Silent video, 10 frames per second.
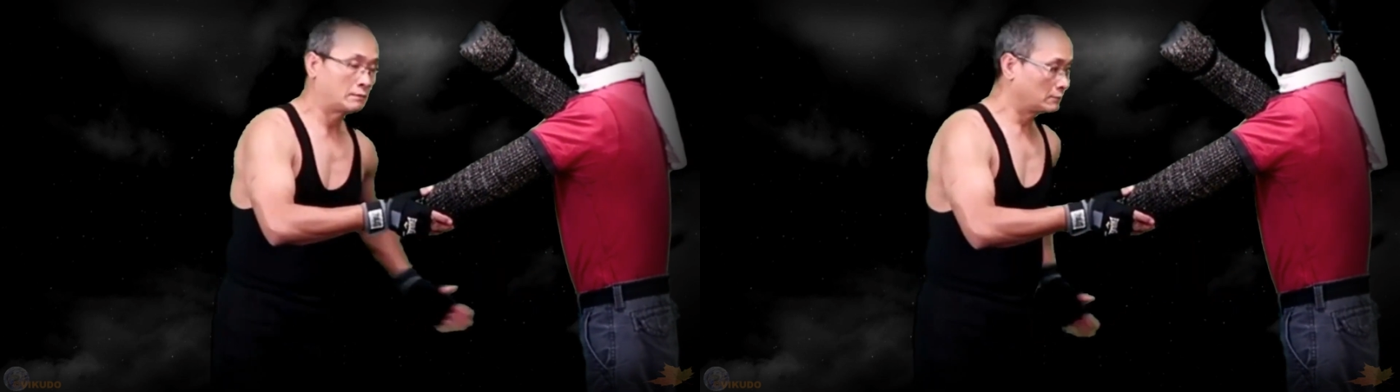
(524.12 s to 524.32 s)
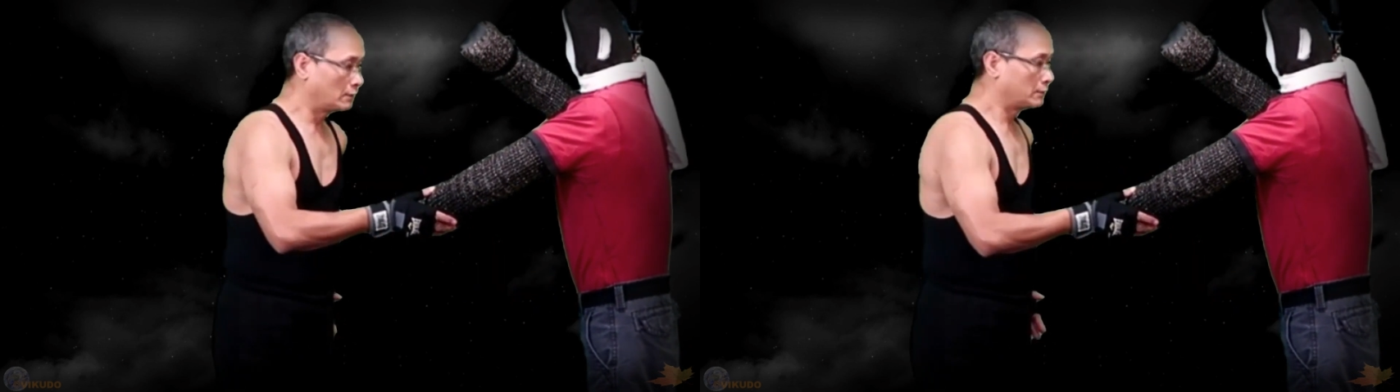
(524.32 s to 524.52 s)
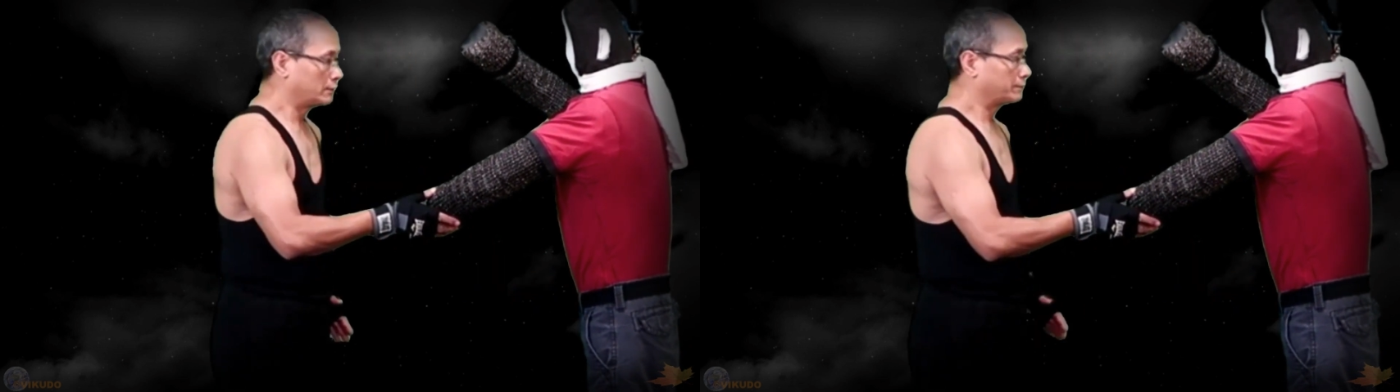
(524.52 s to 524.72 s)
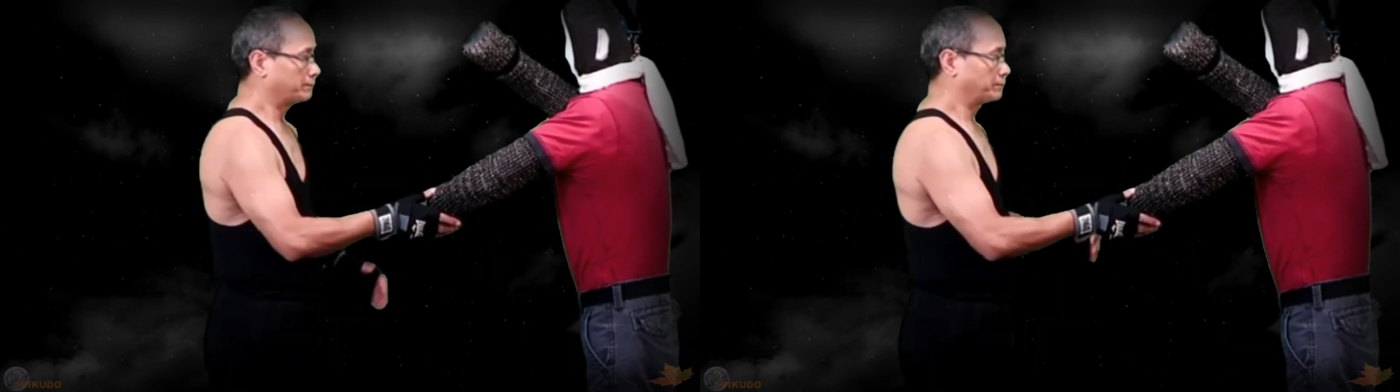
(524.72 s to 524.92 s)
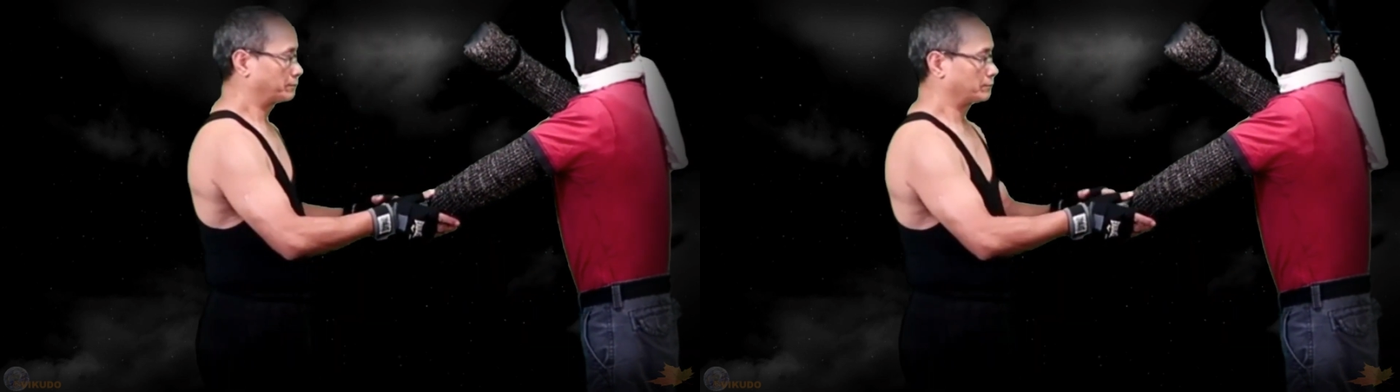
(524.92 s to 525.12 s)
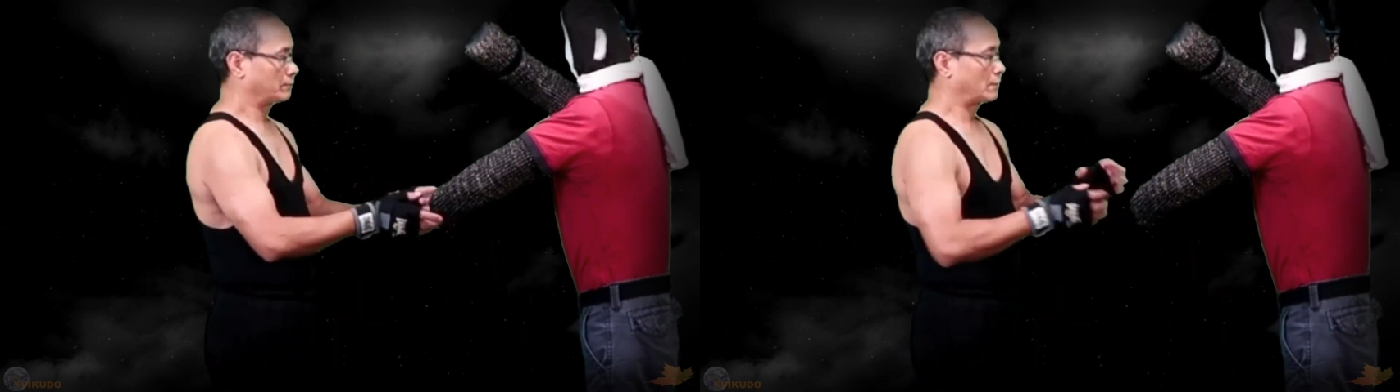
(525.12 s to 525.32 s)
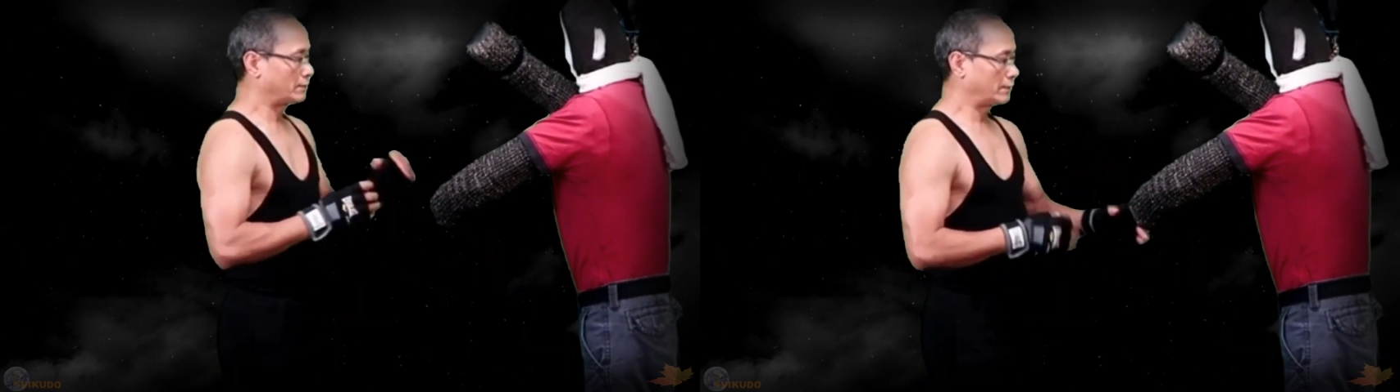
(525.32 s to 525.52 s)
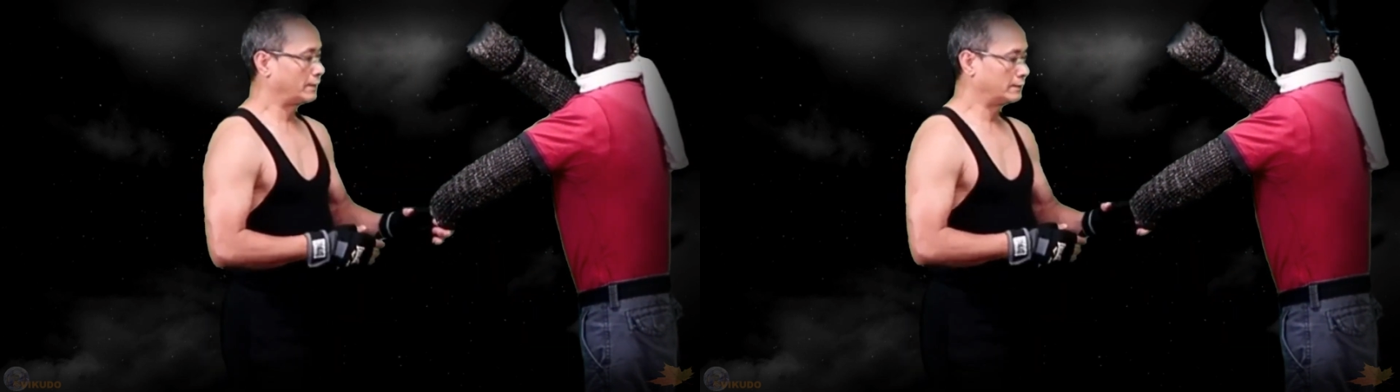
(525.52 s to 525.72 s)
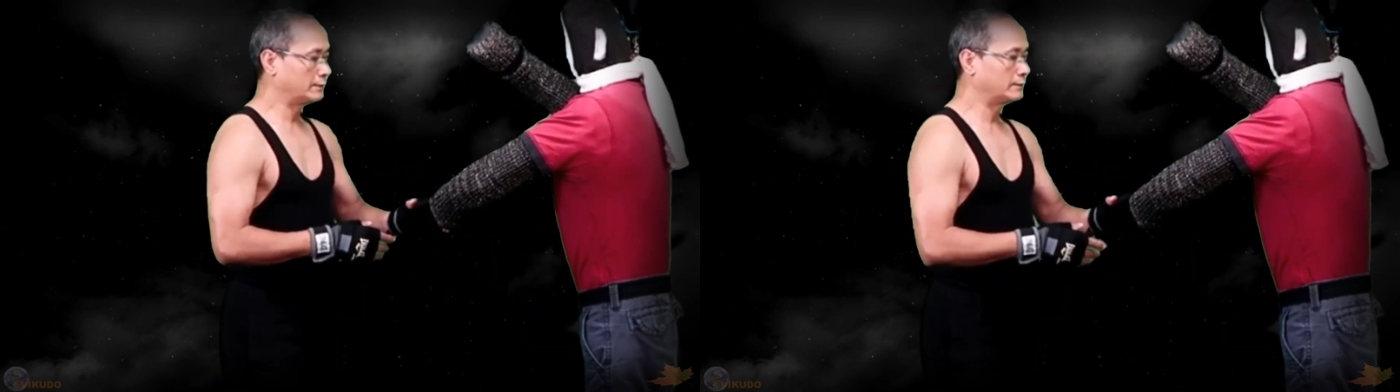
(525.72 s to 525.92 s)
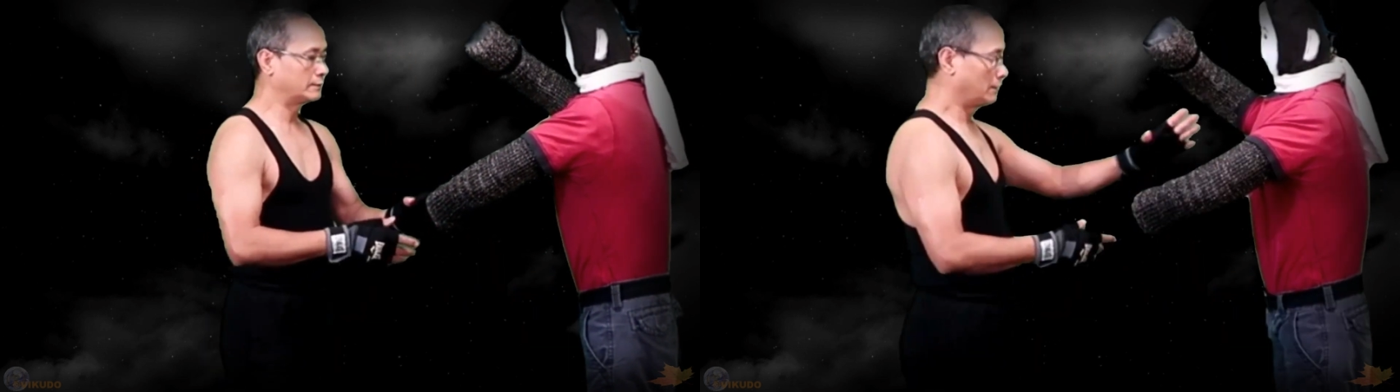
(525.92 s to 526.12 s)
If I imagine that my dummy
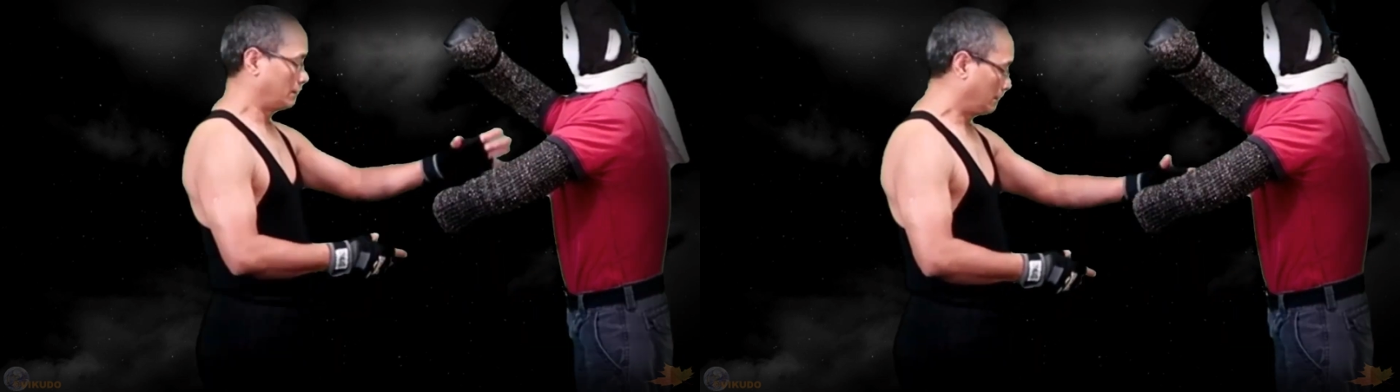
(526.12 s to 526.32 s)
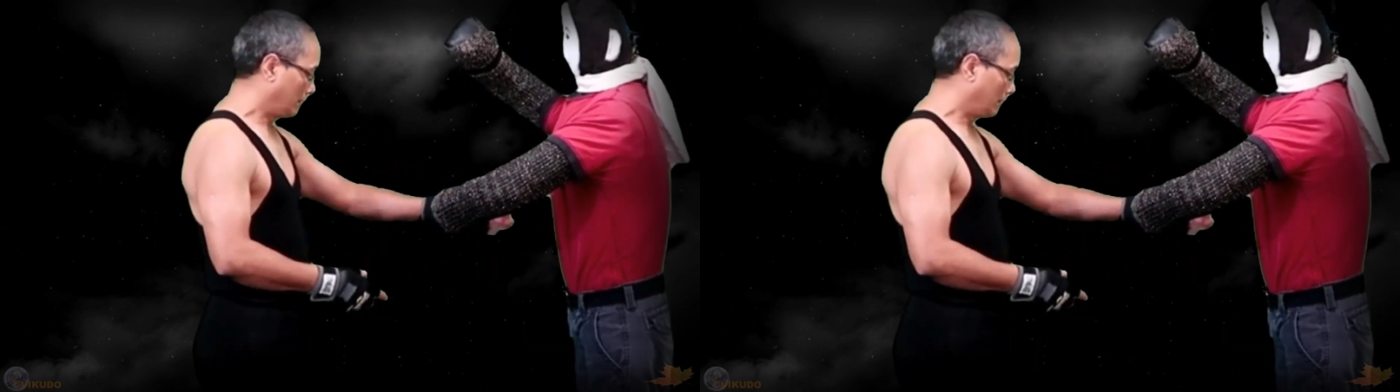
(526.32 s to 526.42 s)
kicks me with